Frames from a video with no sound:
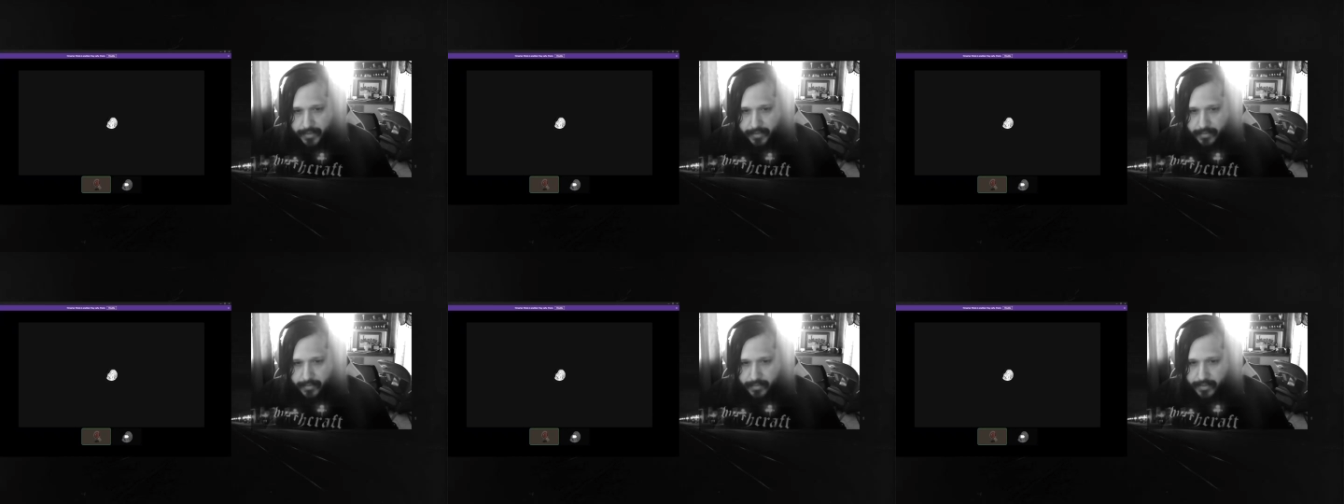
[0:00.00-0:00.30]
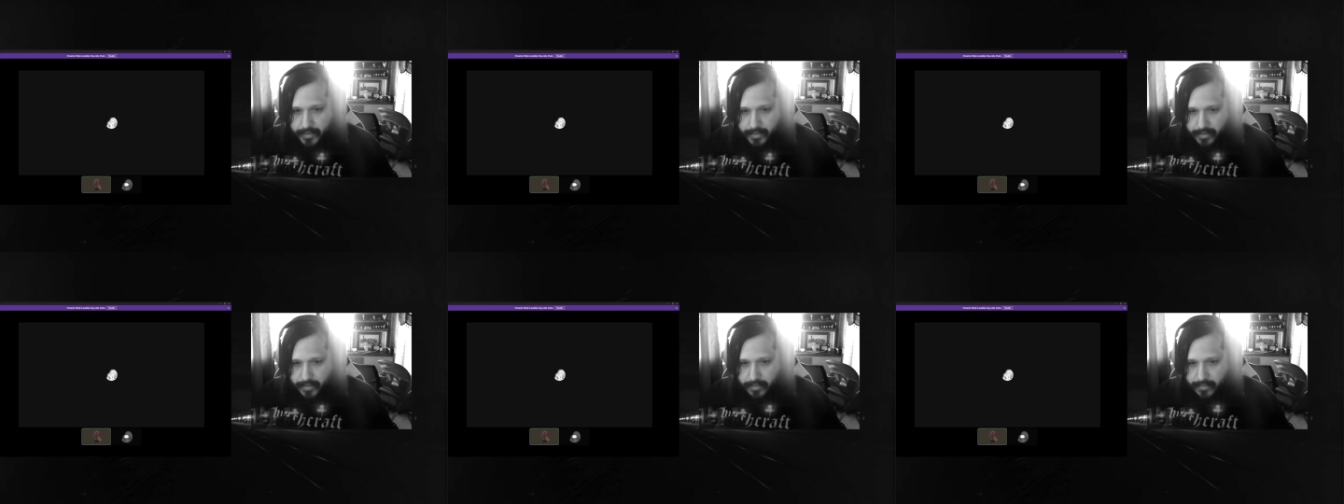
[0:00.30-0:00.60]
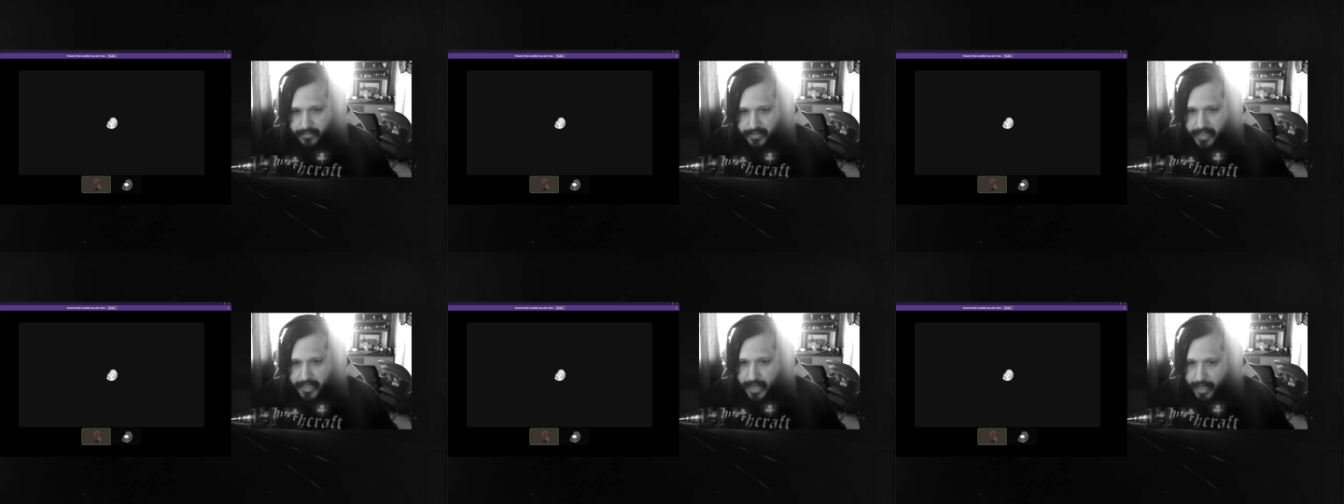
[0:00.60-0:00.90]
who
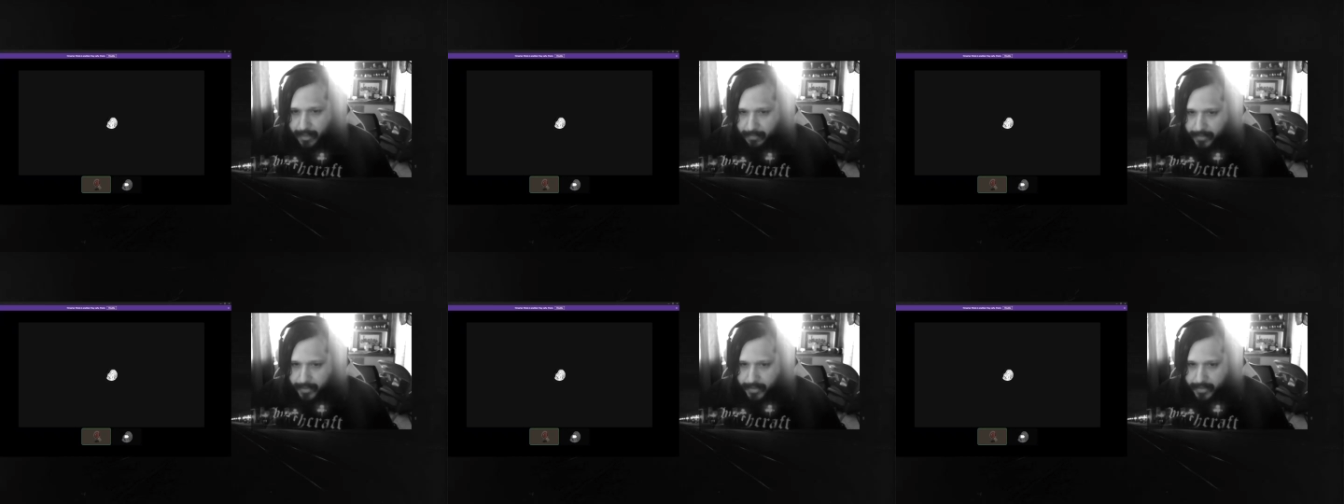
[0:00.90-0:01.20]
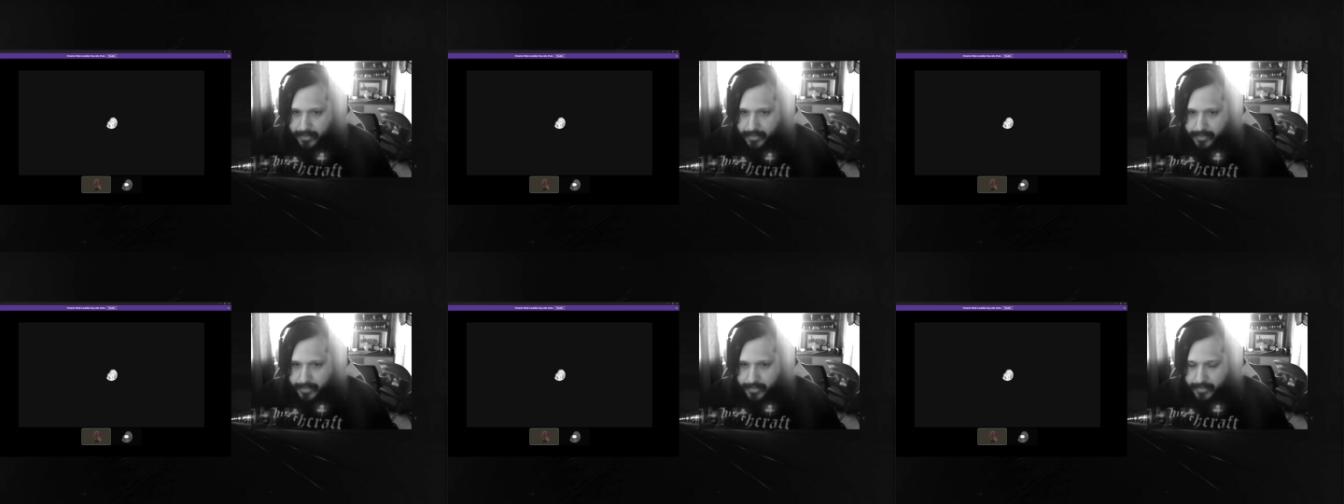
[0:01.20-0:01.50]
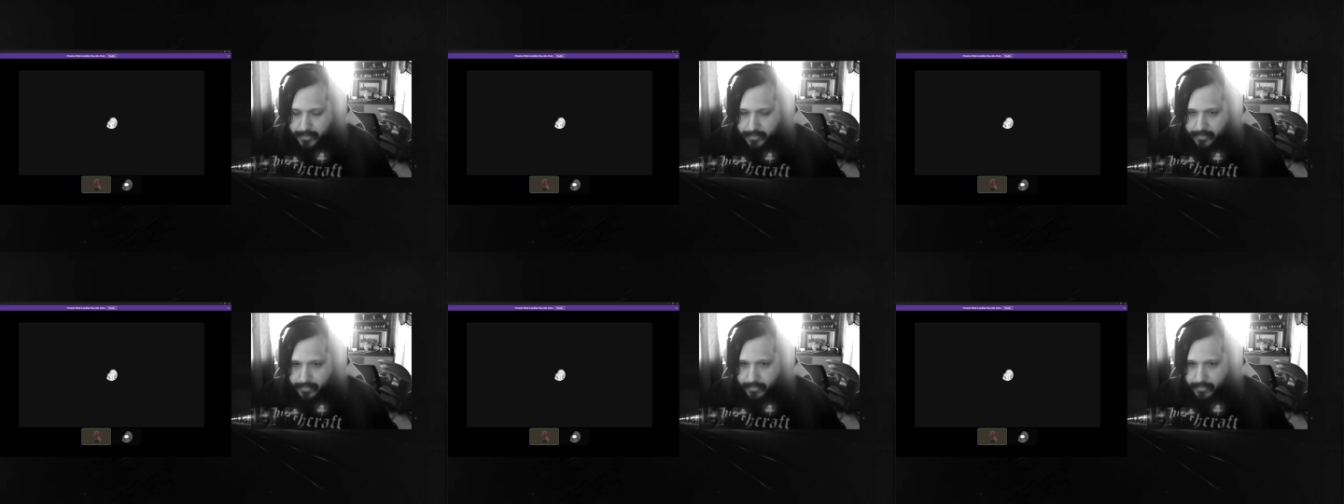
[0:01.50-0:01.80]
deserves happiness,
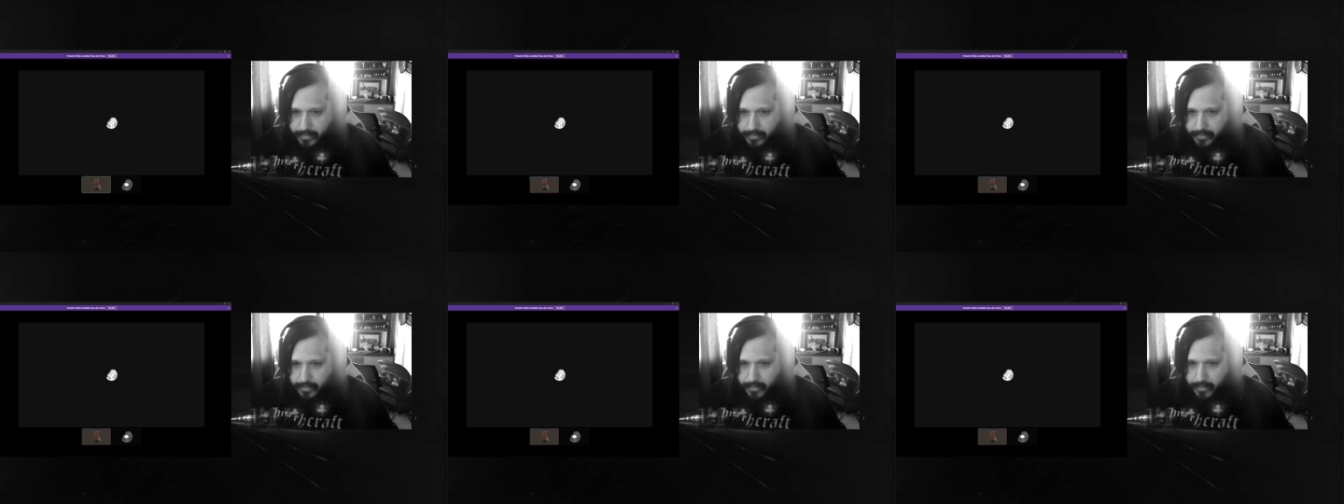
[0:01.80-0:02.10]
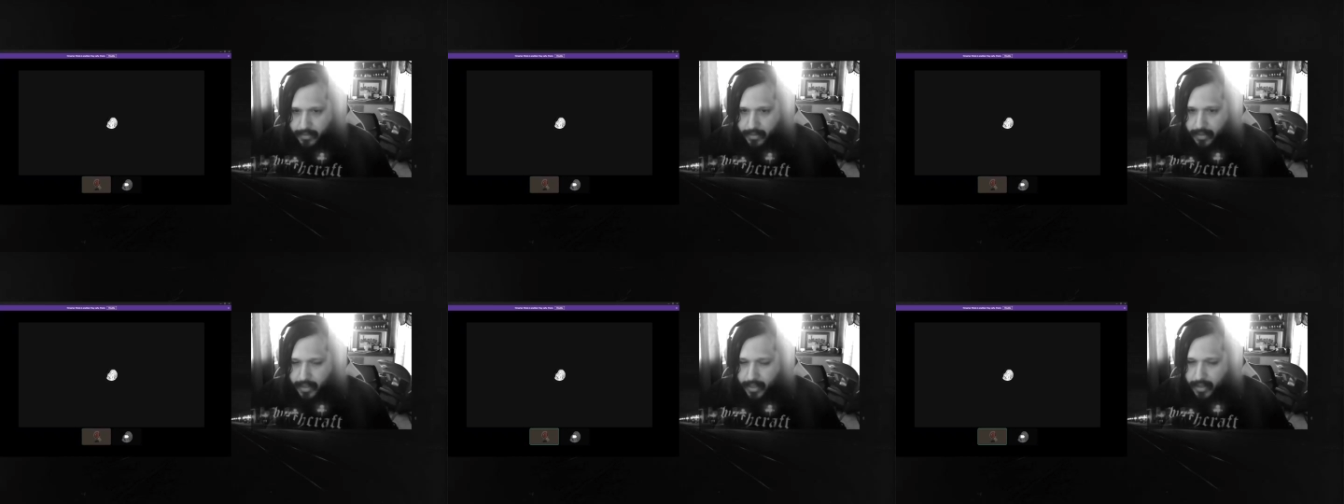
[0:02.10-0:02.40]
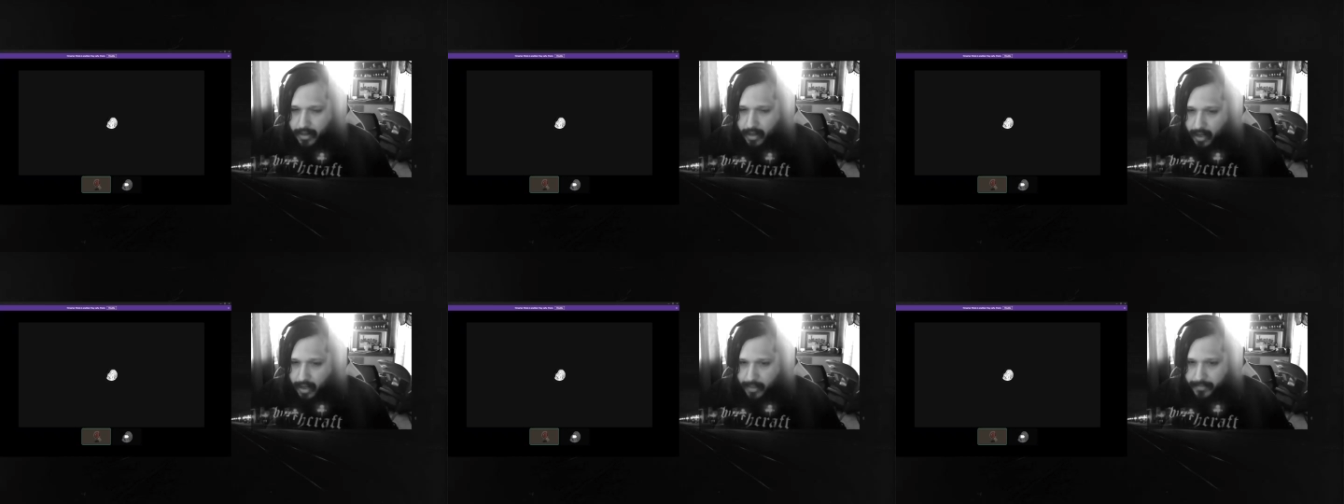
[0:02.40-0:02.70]
an
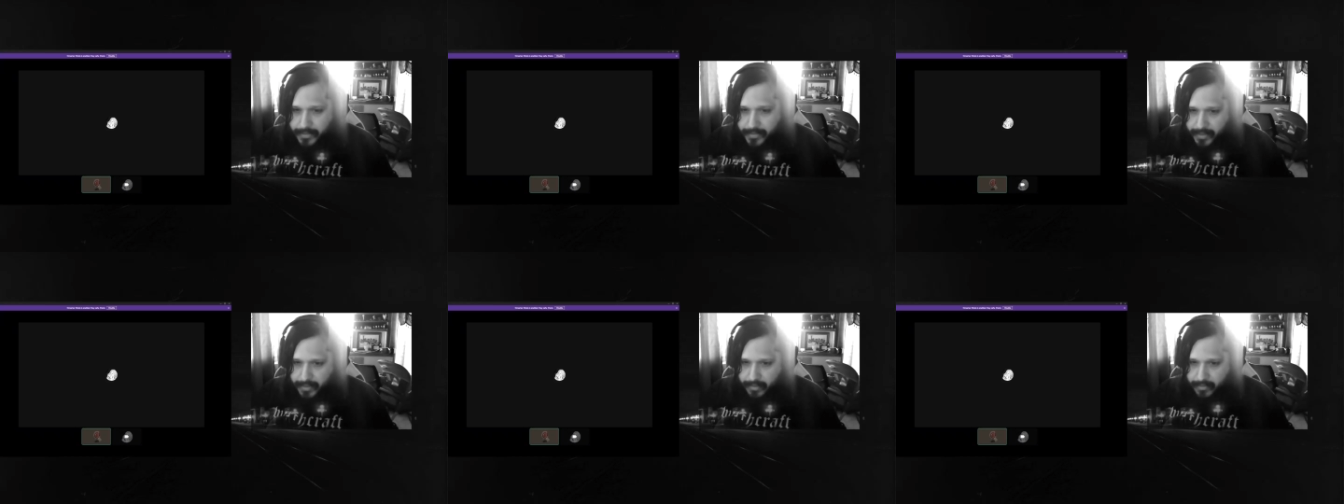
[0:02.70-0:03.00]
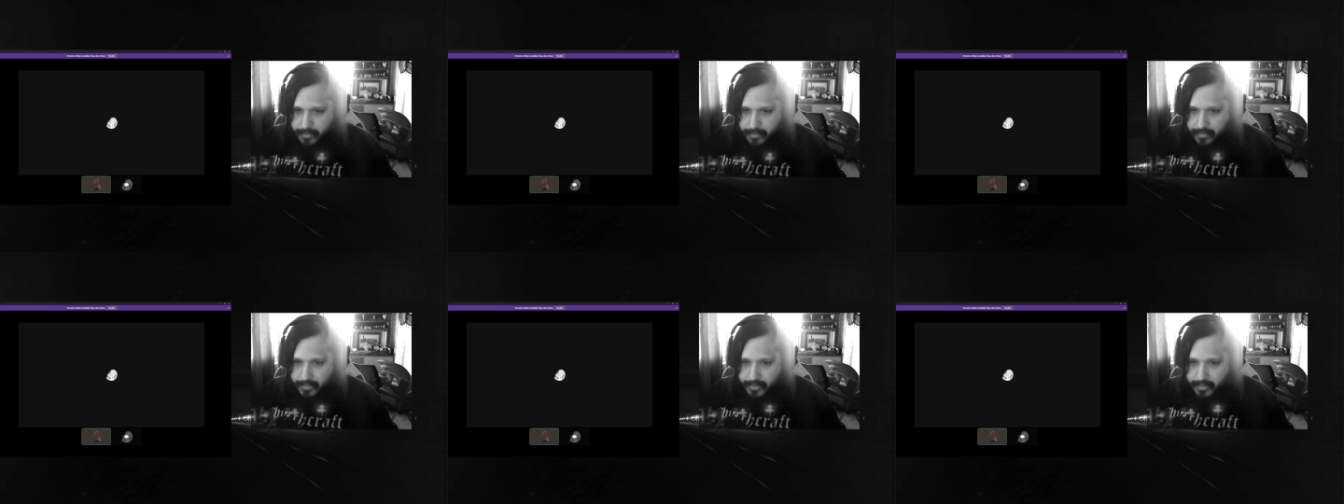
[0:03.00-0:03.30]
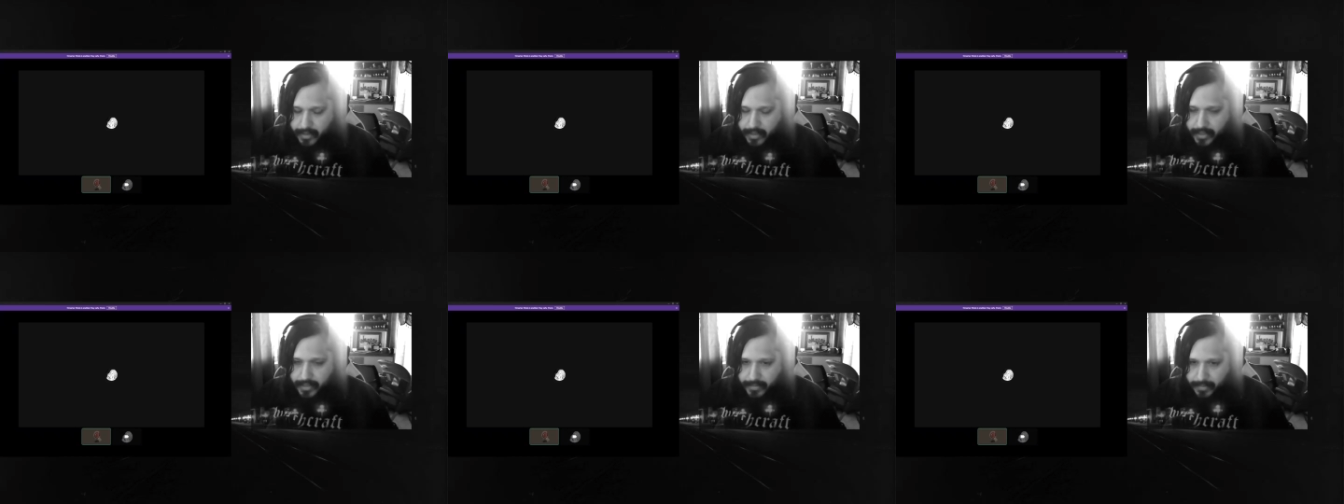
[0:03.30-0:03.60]
obstacle
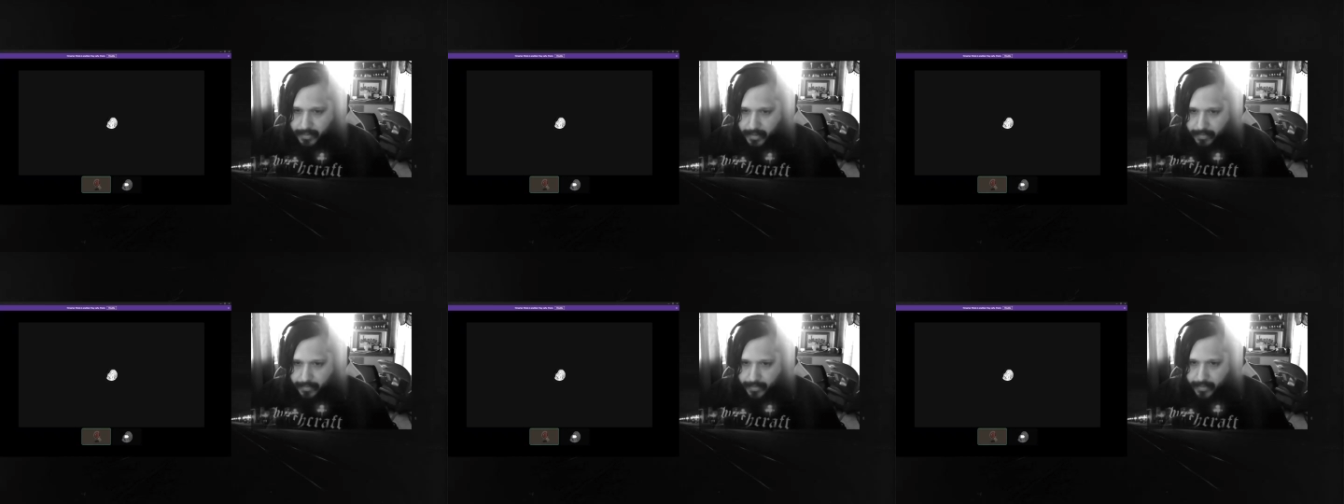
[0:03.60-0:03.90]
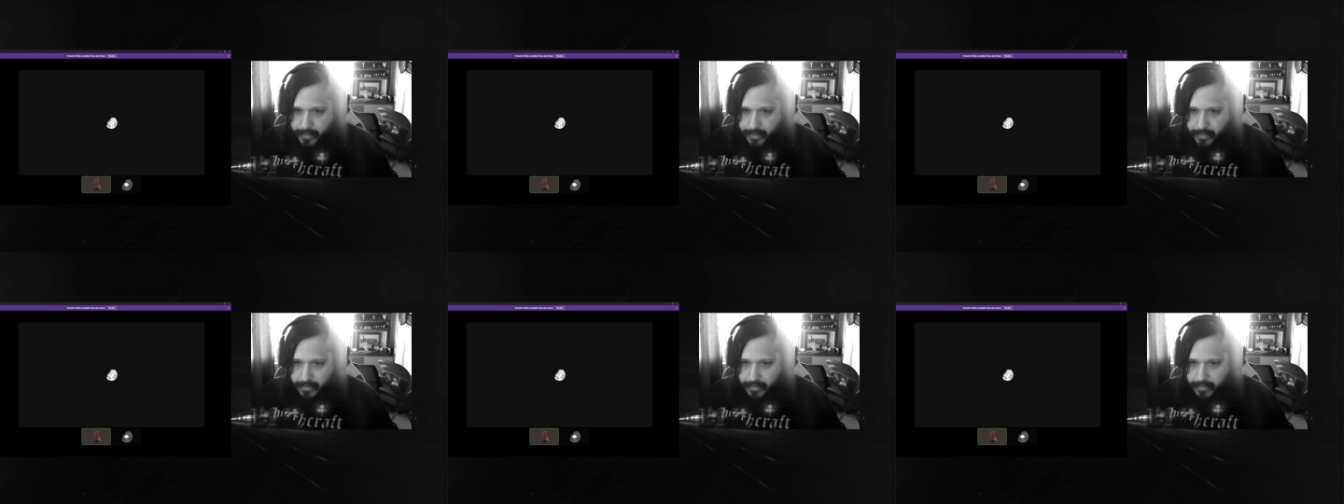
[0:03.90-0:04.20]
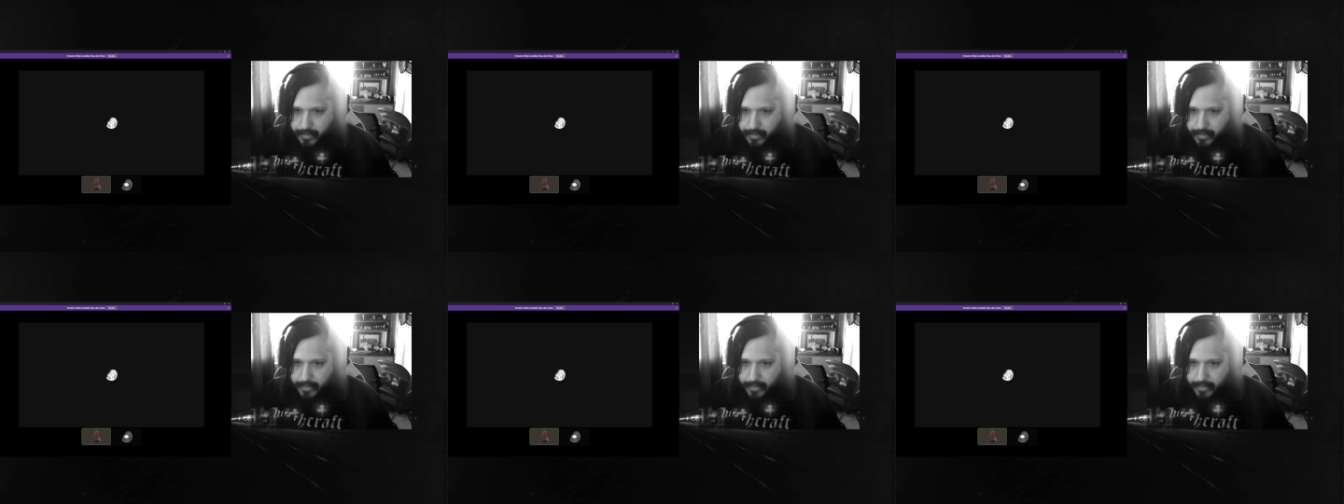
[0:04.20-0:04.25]
slash puppet,